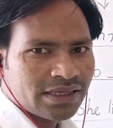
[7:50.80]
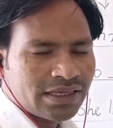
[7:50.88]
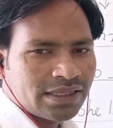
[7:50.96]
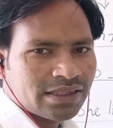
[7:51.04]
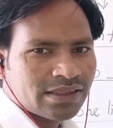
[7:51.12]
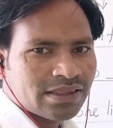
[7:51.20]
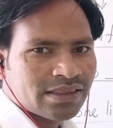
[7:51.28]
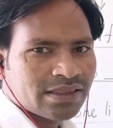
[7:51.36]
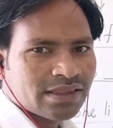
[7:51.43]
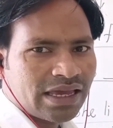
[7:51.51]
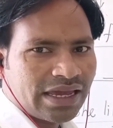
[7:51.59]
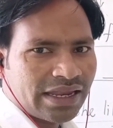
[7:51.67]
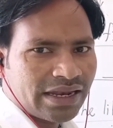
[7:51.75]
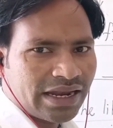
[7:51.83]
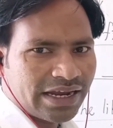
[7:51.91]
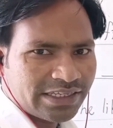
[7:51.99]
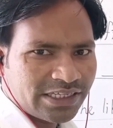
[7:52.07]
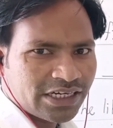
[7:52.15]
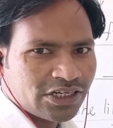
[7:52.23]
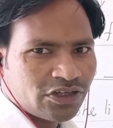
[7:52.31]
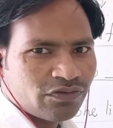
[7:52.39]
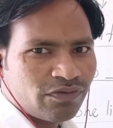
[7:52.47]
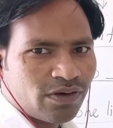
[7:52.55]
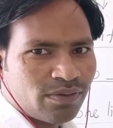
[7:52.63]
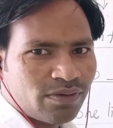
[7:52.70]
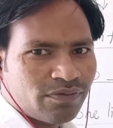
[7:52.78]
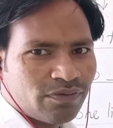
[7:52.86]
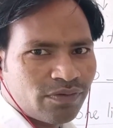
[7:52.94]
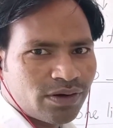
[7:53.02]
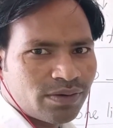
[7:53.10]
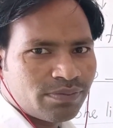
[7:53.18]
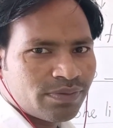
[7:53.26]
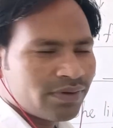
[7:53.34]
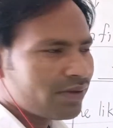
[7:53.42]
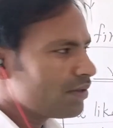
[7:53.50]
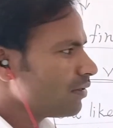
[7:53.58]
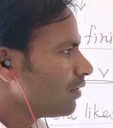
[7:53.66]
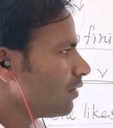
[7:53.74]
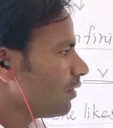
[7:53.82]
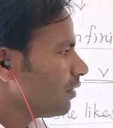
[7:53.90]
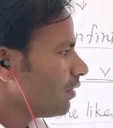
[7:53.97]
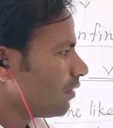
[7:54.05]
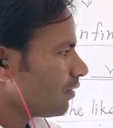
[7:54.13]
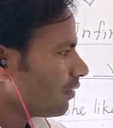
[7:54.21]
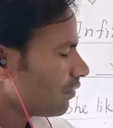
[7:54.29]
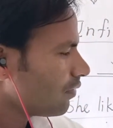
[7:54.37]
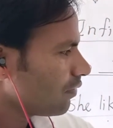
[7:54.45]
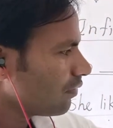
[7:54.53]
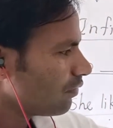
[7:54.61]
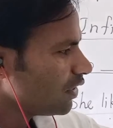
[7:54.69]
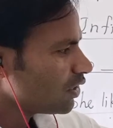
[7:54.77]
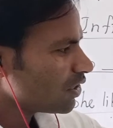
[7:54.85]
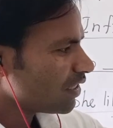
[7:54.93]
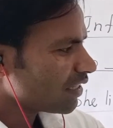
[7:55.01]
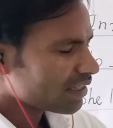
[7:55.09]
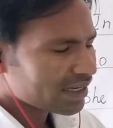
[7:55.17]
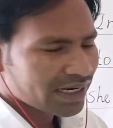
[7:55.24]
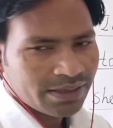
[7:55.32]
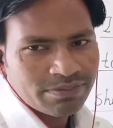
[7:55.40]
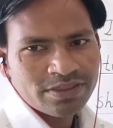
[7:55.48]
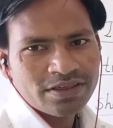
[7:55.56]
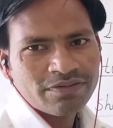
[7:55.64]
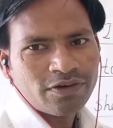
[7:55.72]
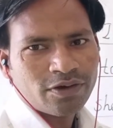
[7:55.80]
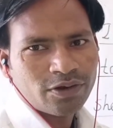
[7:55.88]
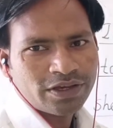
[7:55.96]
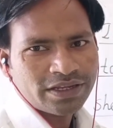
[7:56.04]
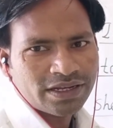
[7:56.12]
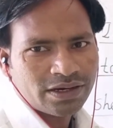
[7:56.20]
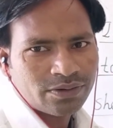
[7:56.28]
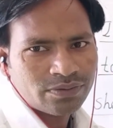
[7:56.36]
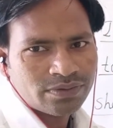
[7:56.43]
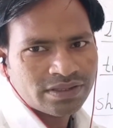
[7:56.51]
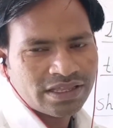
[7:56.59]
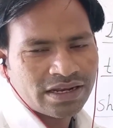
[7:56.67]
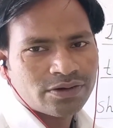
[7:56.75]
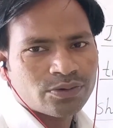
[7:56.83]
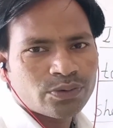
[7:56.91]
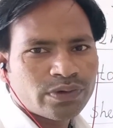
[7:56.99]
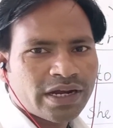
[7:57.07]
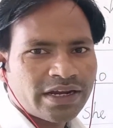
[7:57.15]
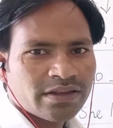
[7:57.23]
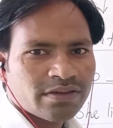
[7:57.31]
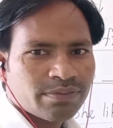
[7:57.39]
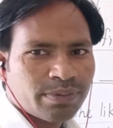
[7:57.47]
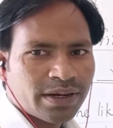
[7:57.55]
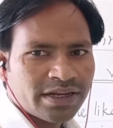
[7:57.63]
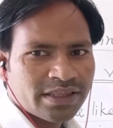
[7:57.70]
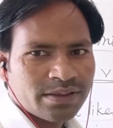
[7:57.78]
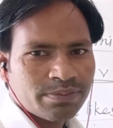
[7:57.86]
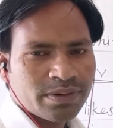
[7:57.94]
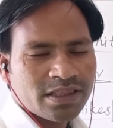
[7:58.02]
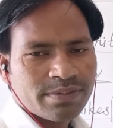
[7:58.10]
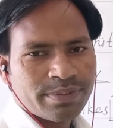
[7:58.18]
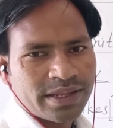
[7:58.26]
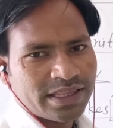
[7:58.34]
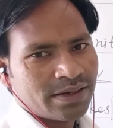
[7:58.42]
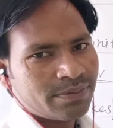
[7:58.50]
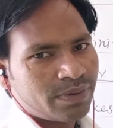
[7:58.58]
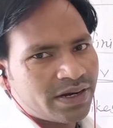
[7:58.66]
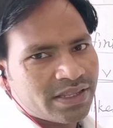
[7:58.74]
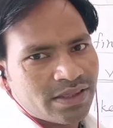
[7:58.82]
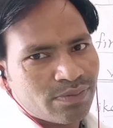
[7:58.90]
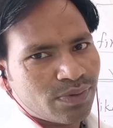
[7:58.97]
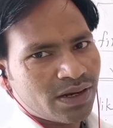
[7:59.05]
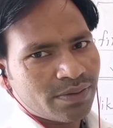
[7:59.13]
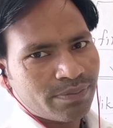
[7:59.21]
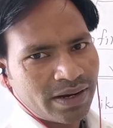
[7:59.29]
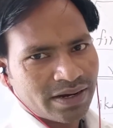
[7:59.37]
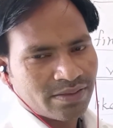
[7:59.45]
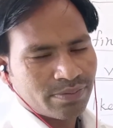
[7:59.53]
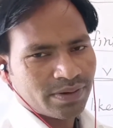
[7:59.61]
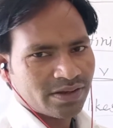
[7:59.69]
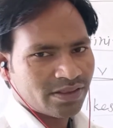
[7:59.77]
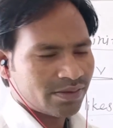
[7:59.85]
is an adjective form of verb which describes the following noun. There are two kinds of participles, present participle and past